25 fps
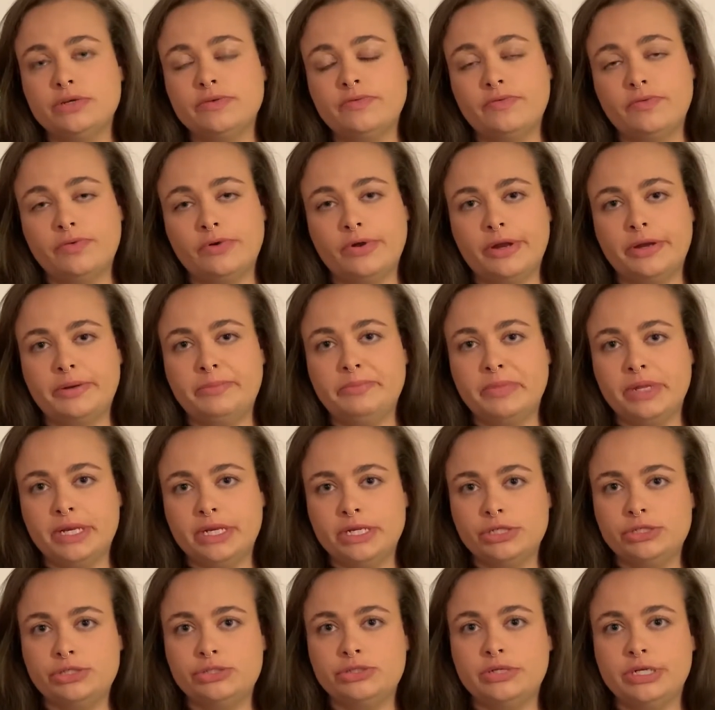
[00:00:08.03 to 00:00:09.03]
for
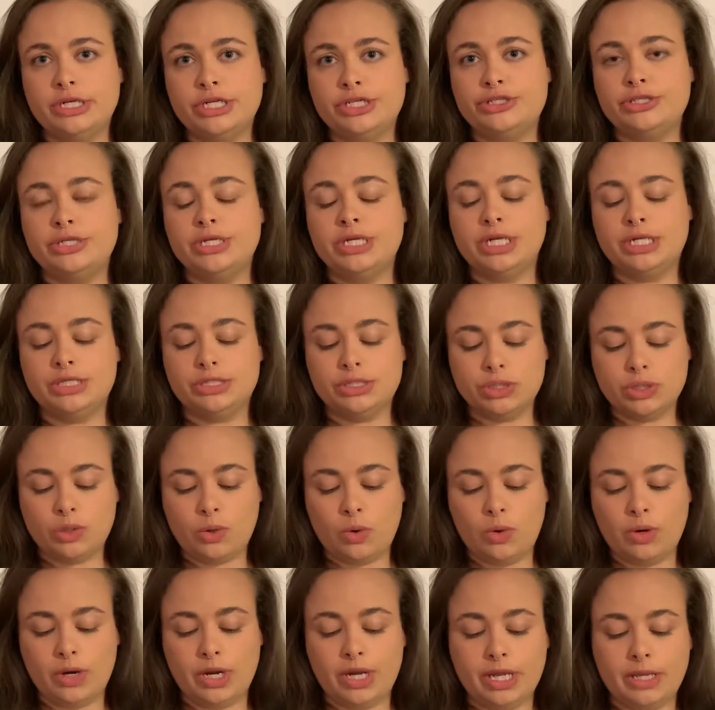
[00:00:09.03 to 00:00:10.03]
administration and
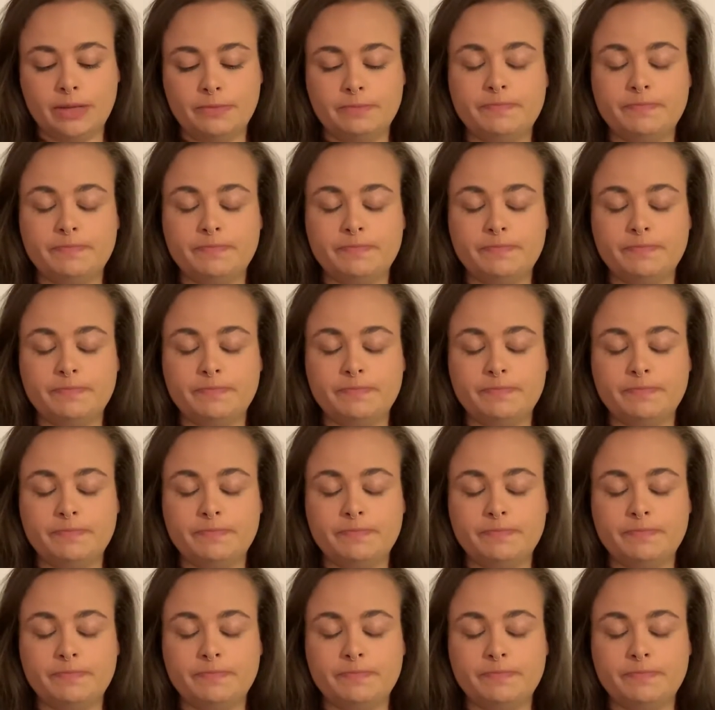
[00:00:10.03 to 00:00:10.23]
scoring.